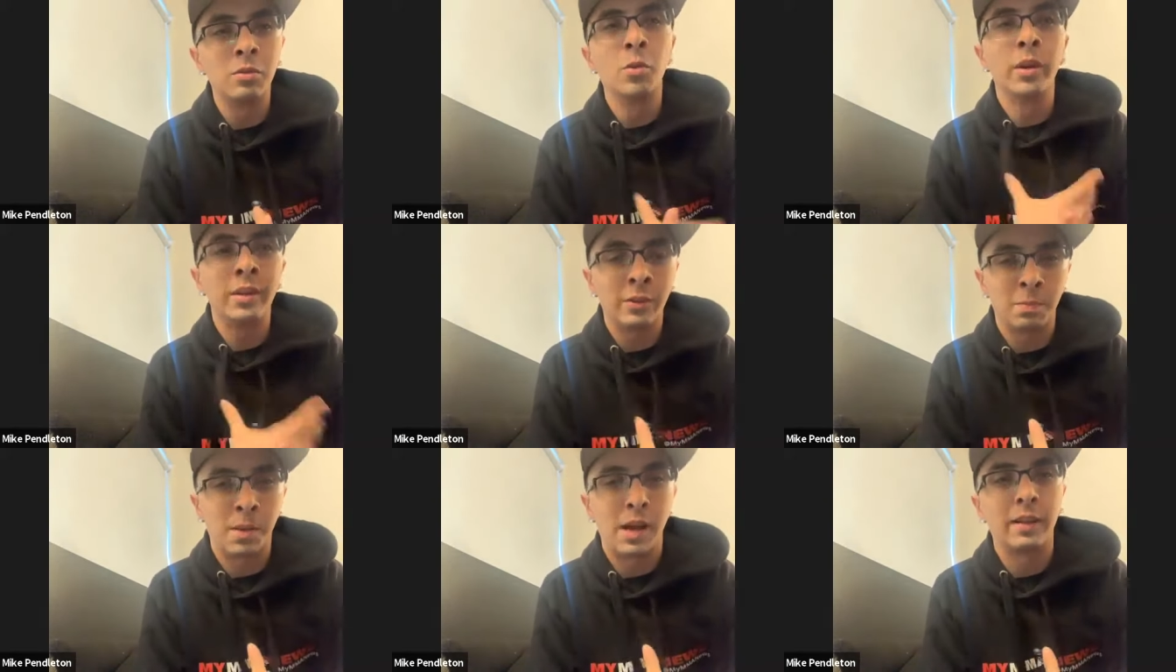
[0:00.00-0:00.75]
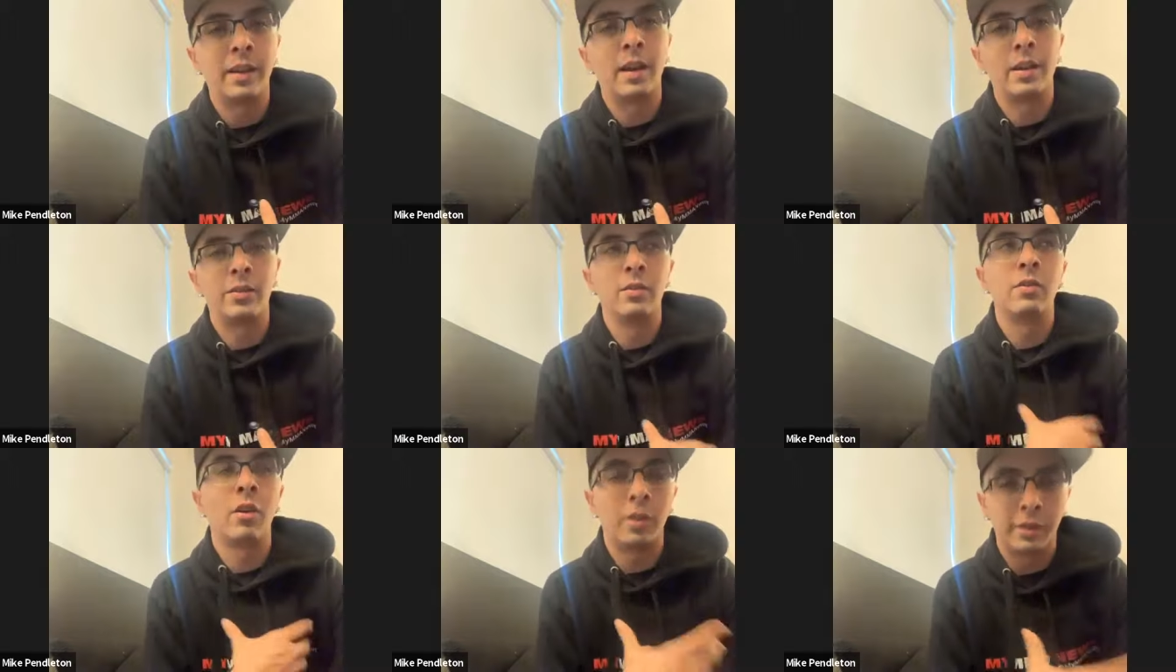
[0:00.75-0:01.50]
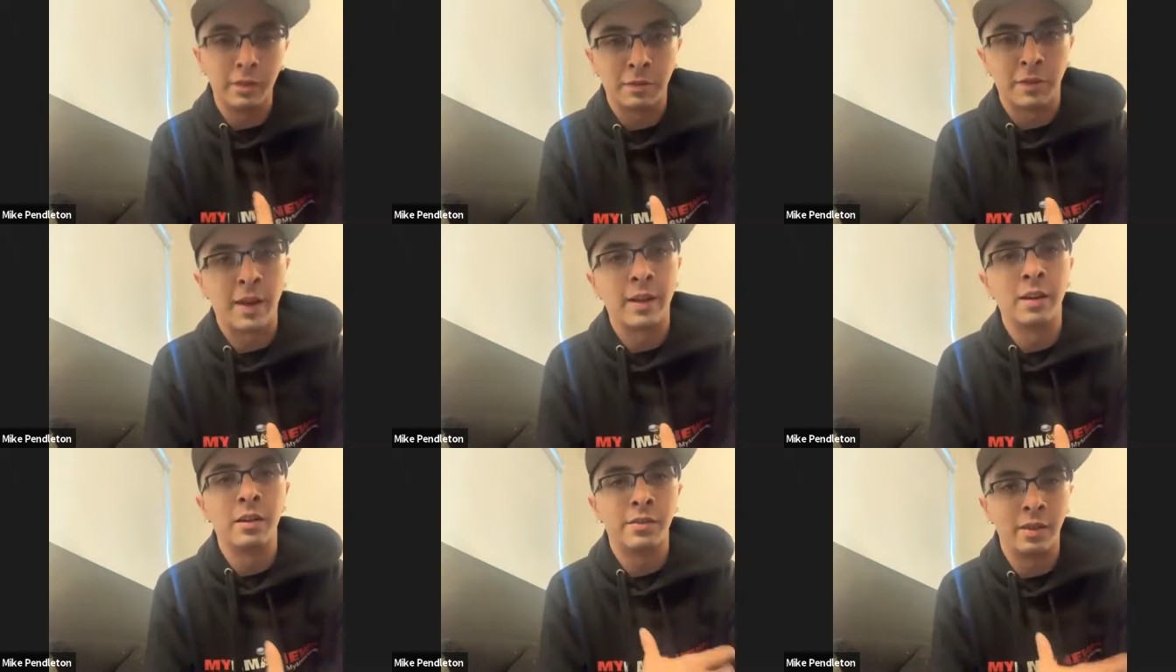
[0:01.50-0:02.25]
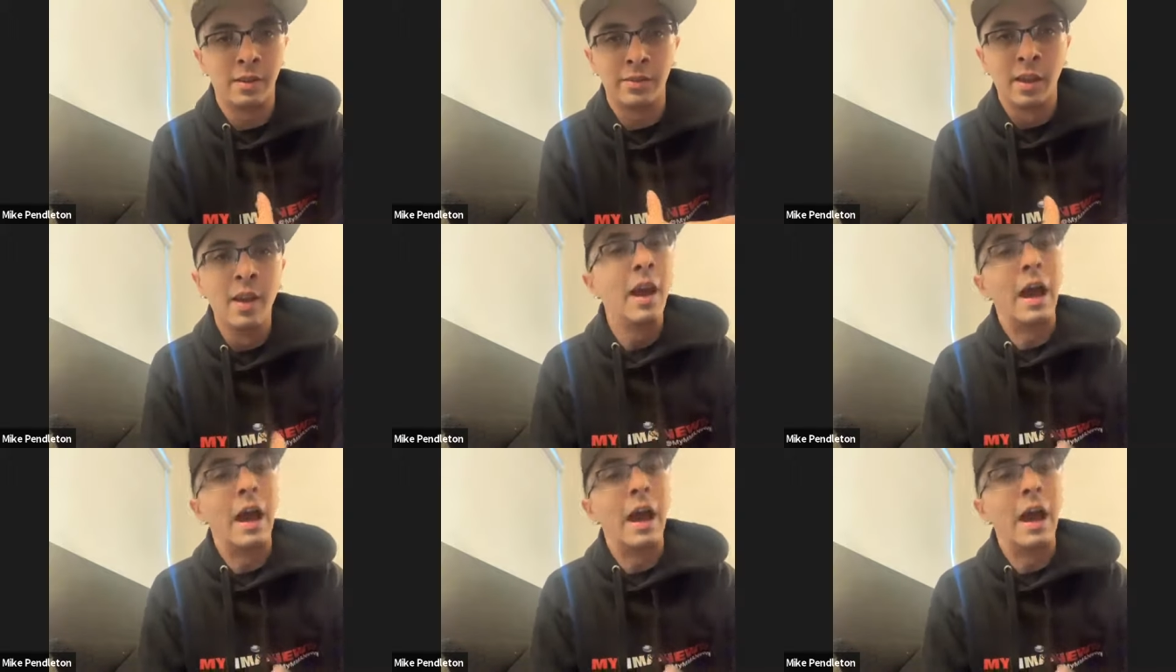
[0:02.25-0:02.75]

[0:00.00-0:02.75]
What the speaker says: doing this podcast and talking to fighters is